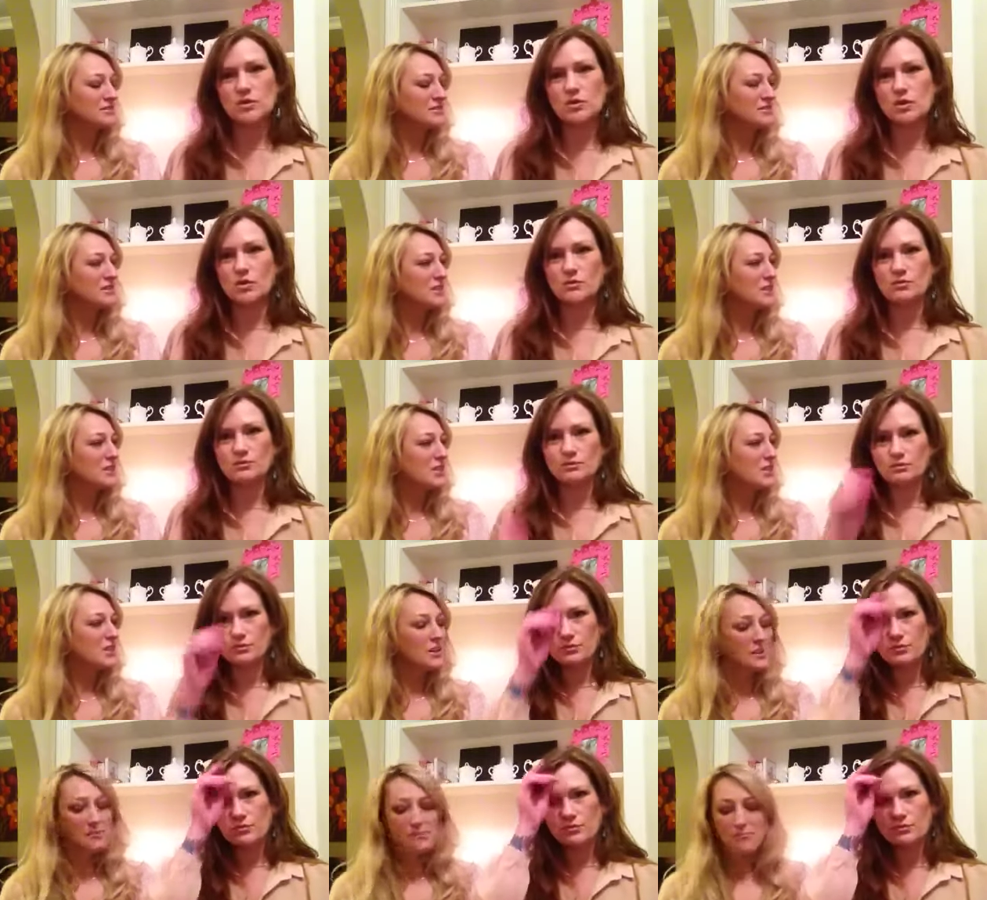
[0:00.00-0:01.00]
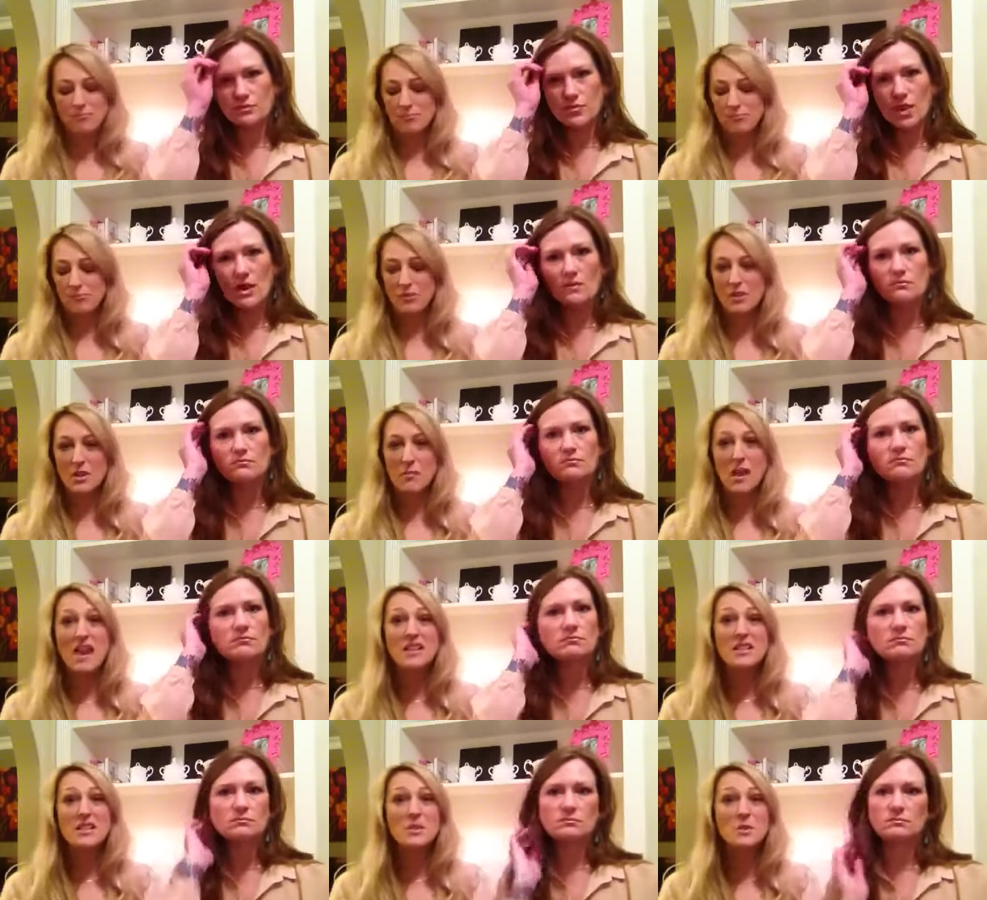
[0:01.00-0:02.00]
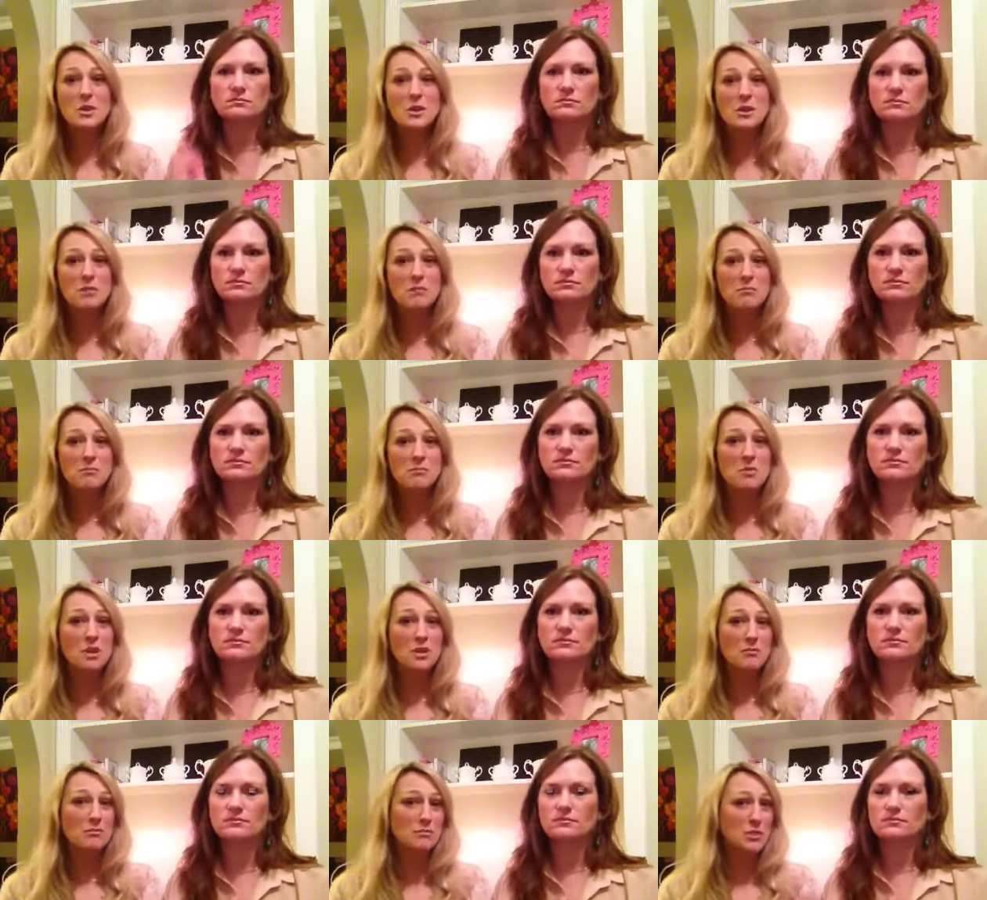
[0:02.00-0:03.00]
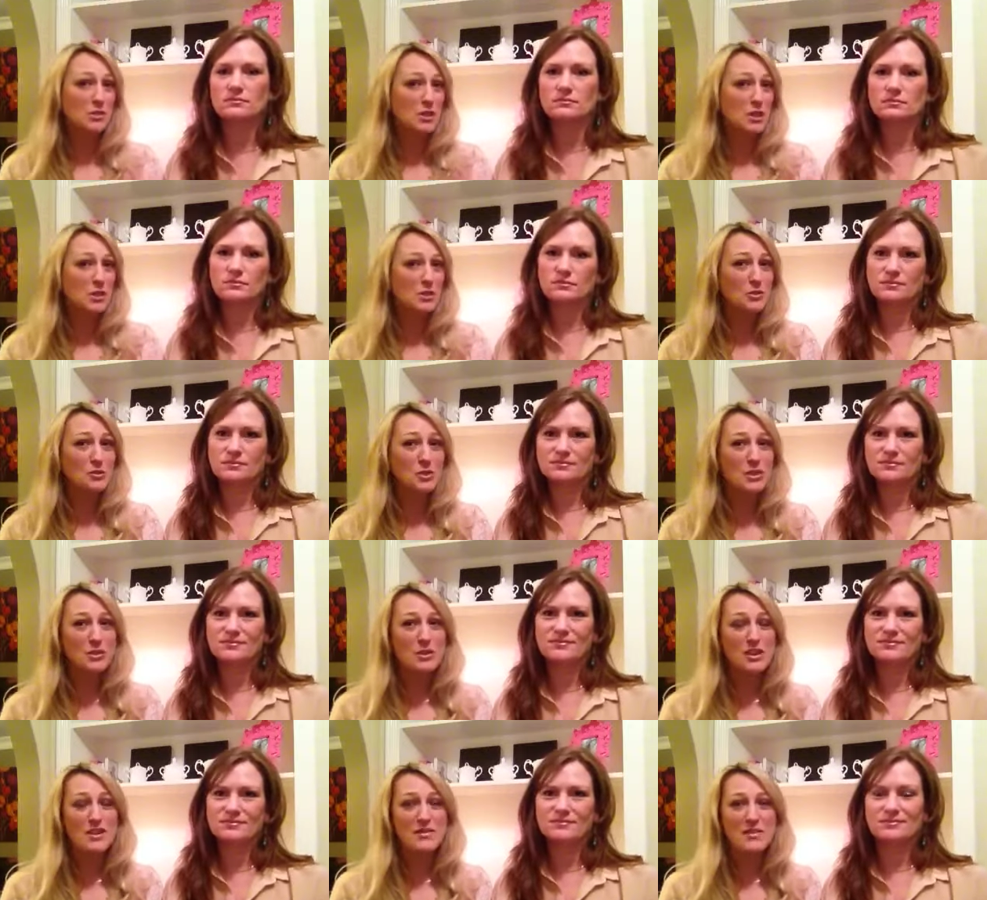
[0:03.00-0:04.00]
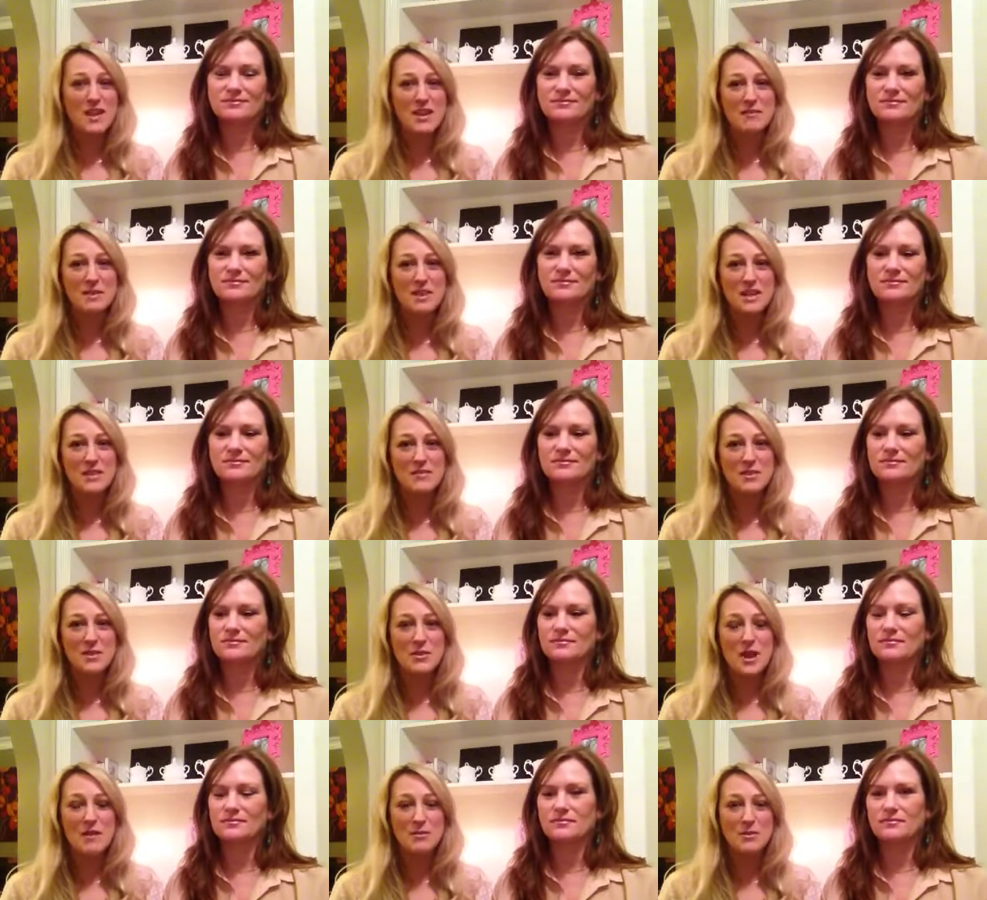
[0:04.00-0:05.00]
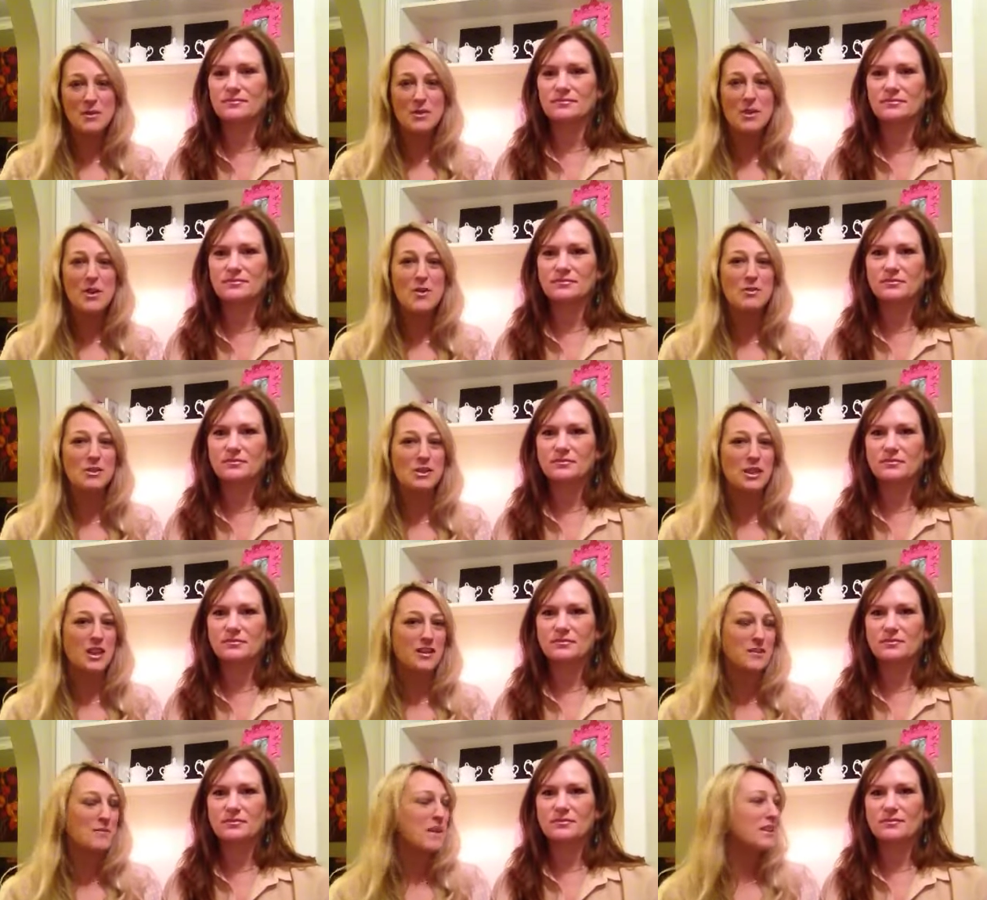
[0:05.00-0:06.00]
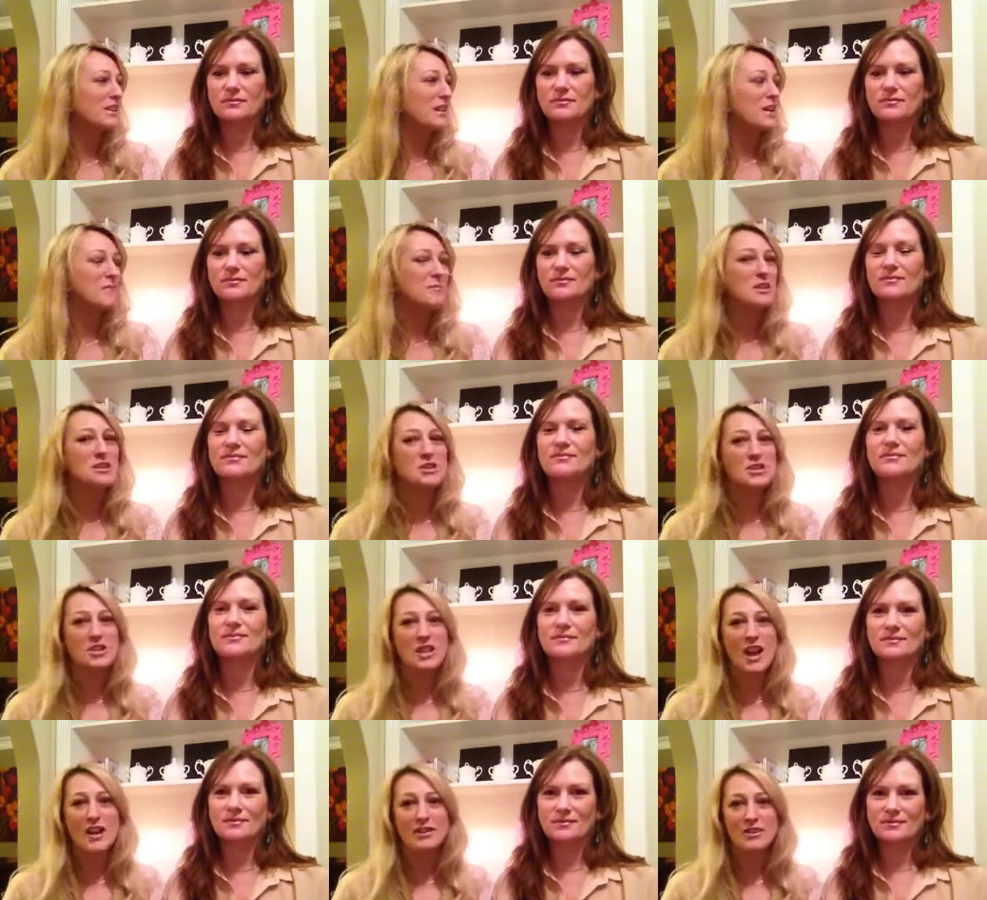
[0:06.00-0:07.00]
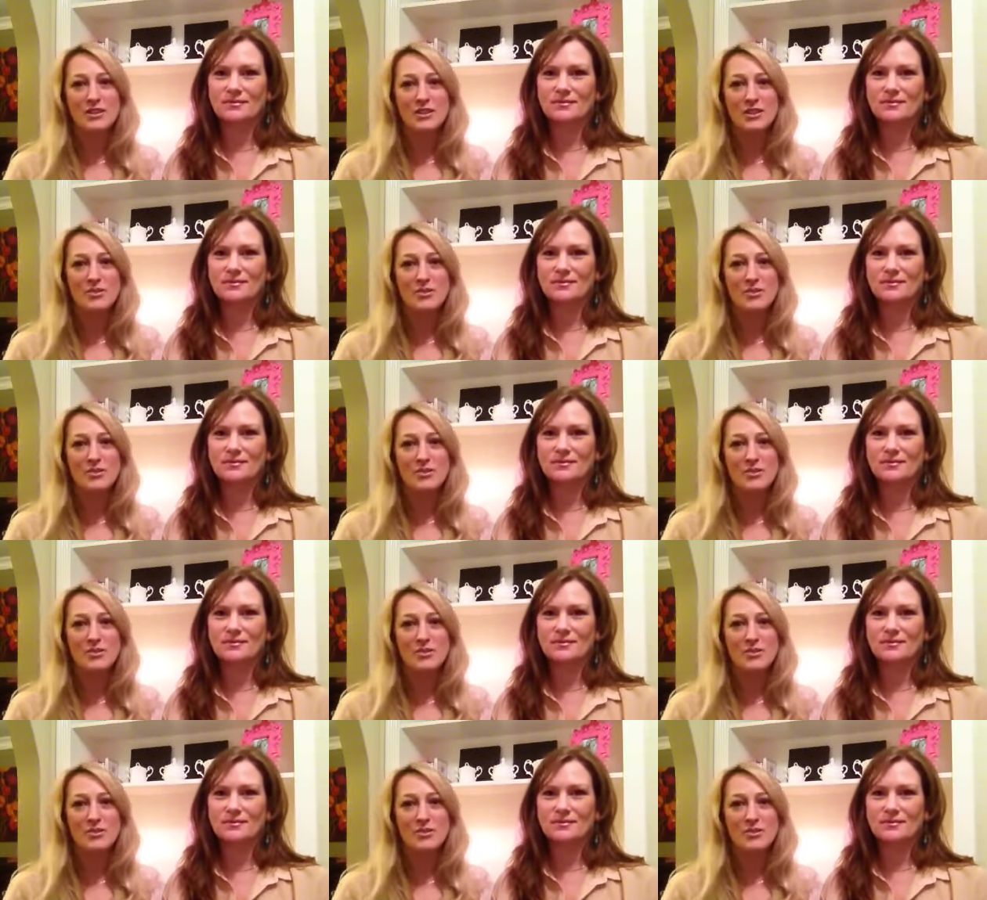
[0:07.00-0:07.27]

Speaker 1: So yeah. Mandi's the really real beauty guru in the family, even though I'm the one that owns a cosmetic company. She actually is